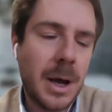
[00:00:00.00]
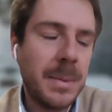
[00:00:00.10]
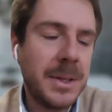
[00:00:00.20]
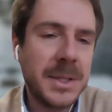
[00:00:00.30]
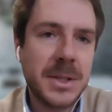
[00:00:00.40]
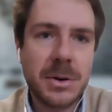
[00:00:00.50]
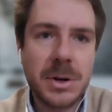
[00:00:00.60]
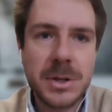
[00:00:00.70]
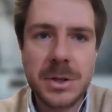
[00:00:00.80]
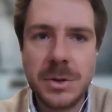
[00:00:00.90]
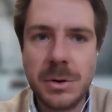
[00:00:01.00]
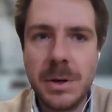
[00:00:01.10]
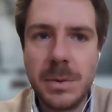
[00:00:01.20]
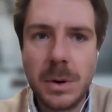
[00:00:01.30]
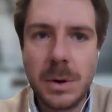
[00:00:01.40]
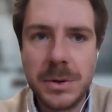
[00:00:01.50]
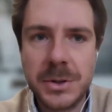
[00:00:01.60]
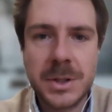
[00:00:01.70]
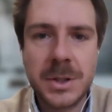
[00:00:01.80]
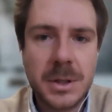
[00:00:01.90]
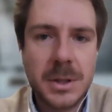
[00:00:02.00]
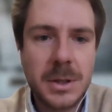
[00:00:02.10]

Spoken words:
habitats across European waters.